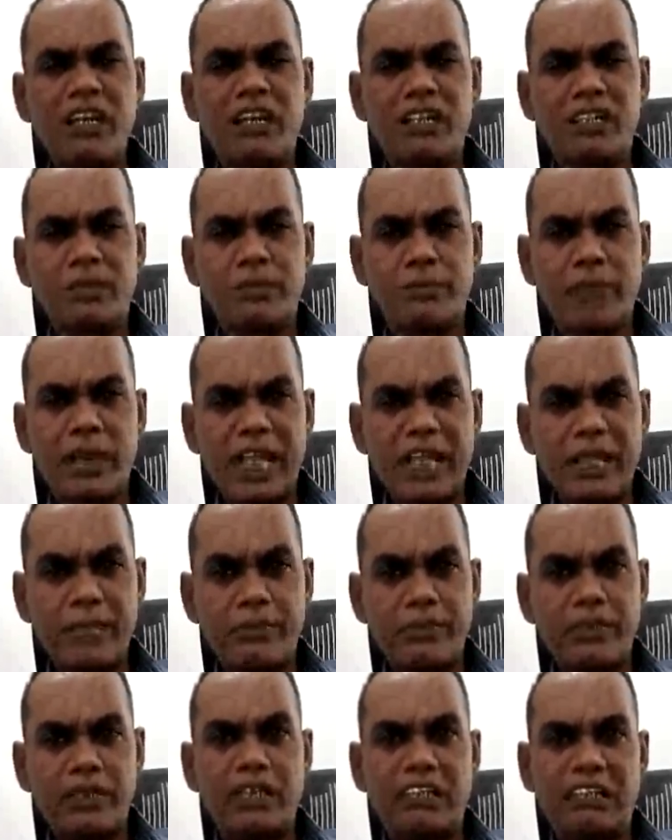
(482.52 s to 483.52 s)
or the
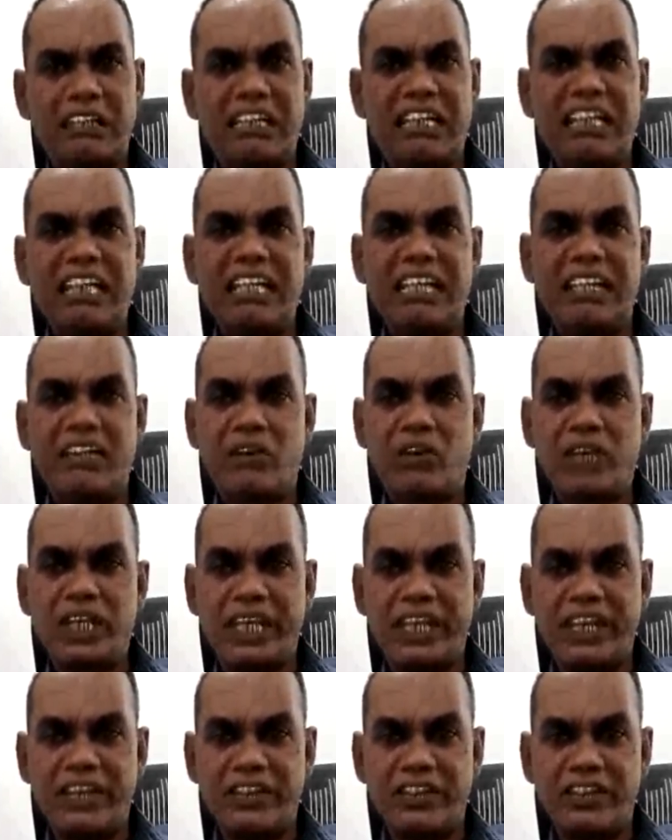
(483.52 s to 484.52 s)
bribe getting
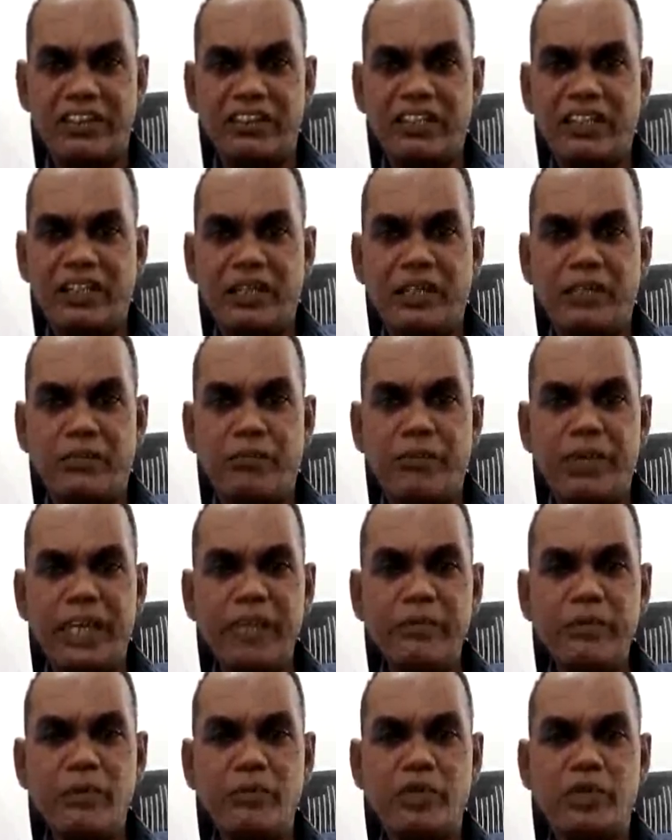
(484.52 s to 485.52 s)
eradicated,
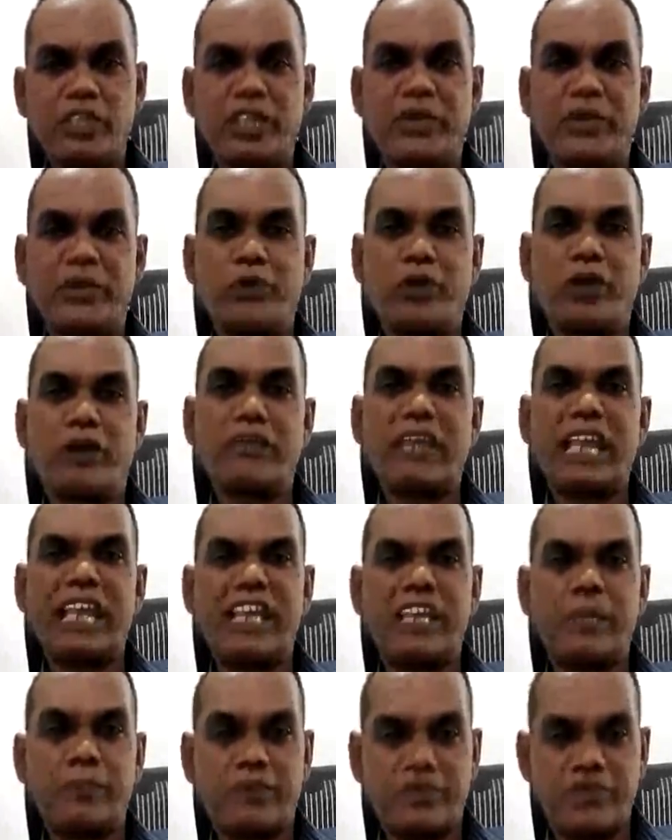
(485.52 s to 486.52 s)
minimum to the tune of
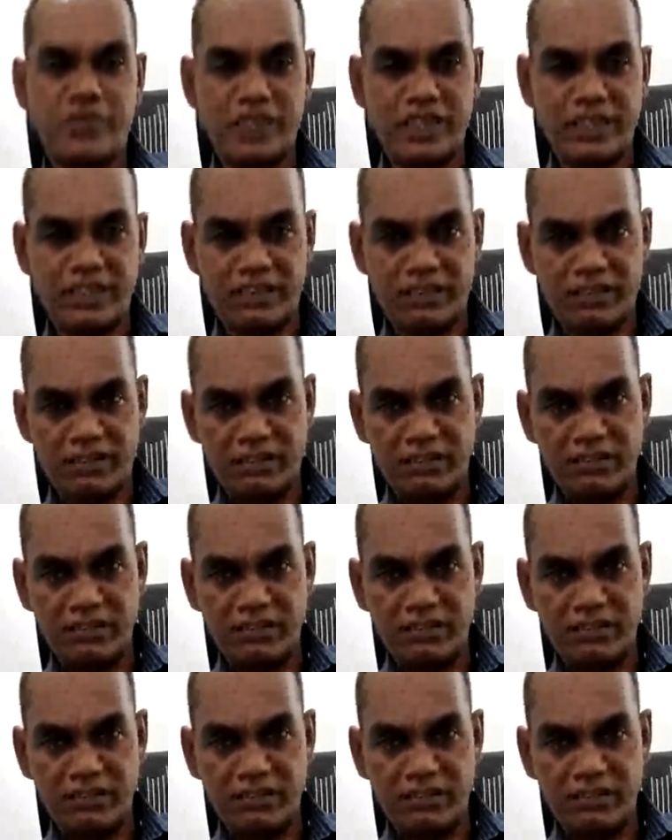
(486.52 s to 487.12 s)
80%.